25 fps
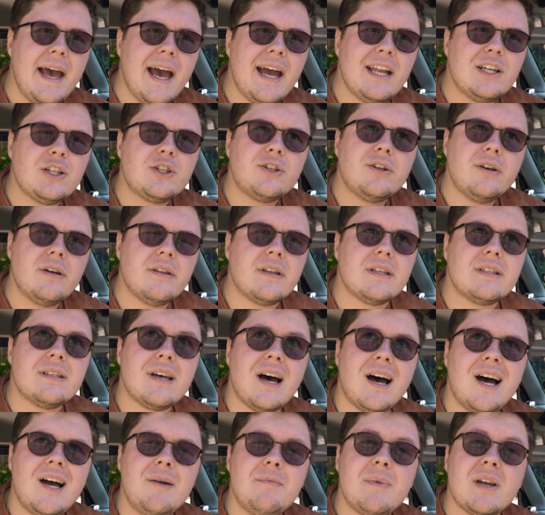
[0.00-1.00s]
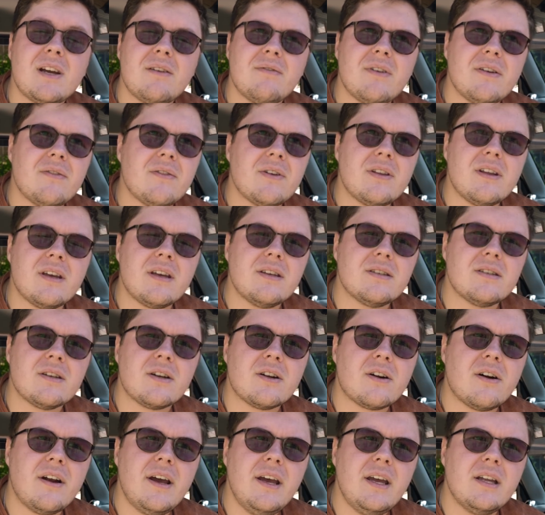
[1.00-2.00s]
And sure, the timing of everything
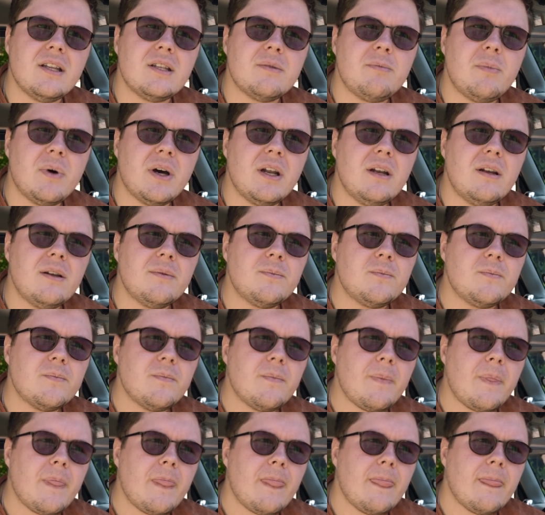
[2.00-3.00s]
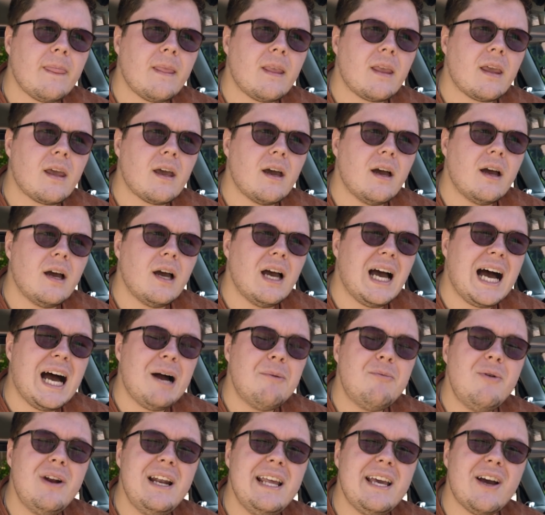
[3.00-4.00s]
isn't great, but
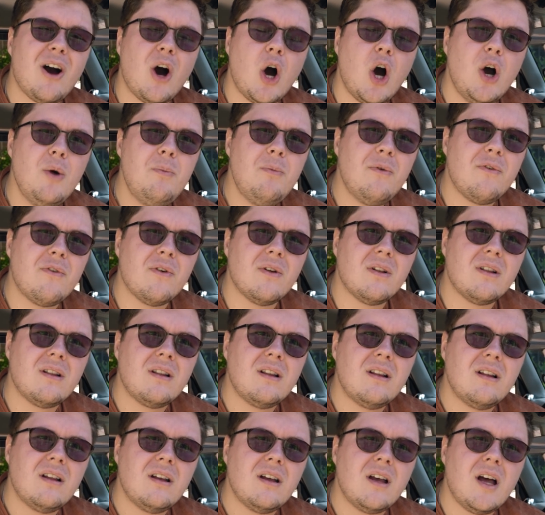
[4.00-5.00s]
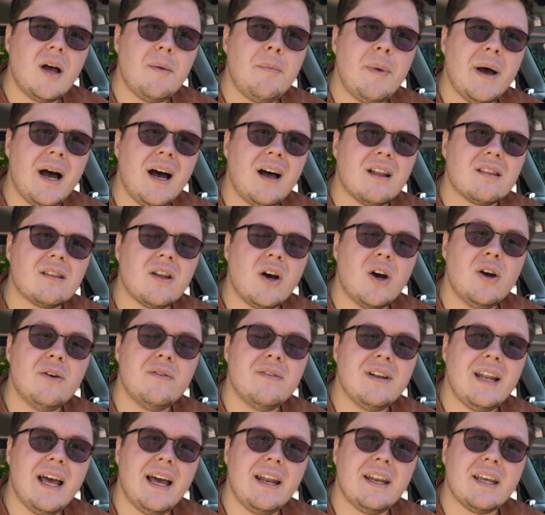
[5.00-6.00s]
I'm really hopeful about the
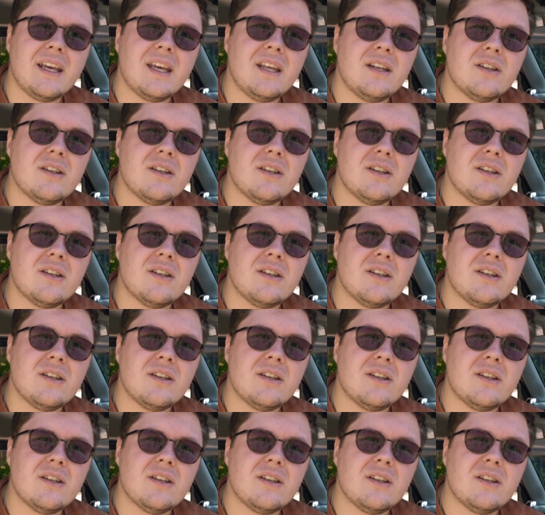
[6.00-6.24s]
overlanding